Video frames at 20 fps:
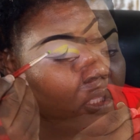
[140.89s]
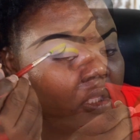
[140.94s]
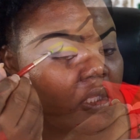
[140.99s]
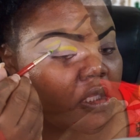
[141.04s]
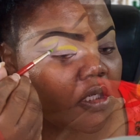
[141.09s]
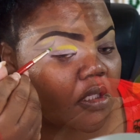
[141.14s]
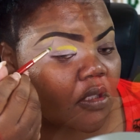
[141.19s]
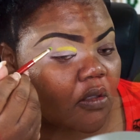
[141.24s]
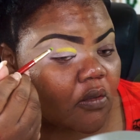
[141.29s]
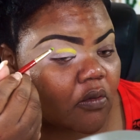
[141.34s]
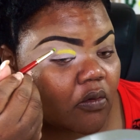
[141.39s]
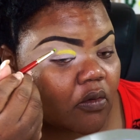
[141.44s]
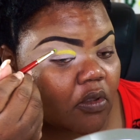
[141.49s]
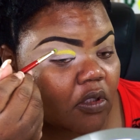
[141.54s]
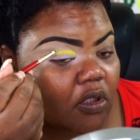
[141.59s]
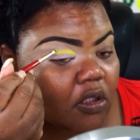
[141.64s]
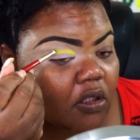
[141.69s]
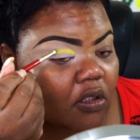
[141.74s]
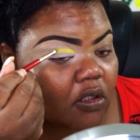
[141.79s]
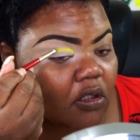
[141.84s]
And I'll go
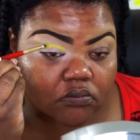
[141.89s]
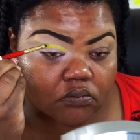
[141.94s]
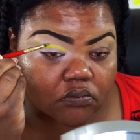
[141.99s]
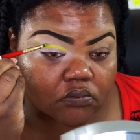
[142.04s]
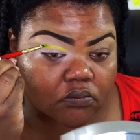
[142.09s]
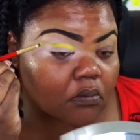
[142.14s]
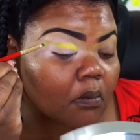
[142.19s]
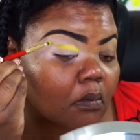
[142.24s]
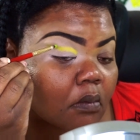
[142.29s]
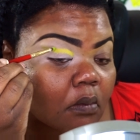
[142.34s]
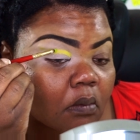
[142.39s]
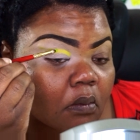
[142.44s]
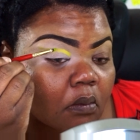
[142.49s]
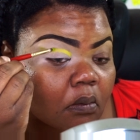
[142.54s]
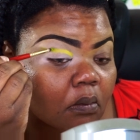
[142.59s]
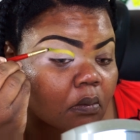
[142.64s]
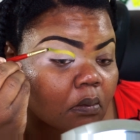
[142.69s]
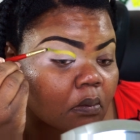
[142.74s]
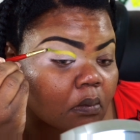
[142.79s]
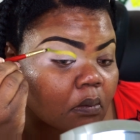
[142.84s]
ahead and continue to
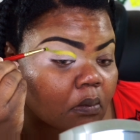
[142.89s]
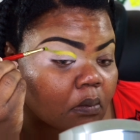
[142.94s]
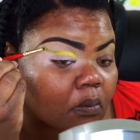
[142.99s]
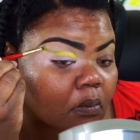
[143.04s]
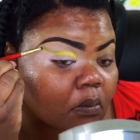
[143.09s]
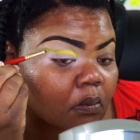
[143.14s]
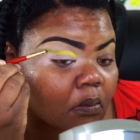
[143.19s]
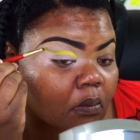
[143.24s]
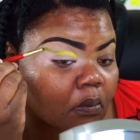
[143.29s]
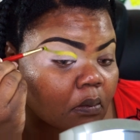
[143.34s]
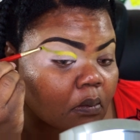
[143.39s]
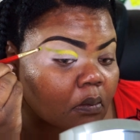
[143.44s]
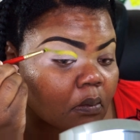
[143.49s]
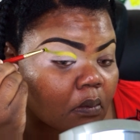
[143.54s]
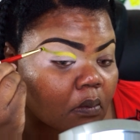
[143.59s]
follow this on out.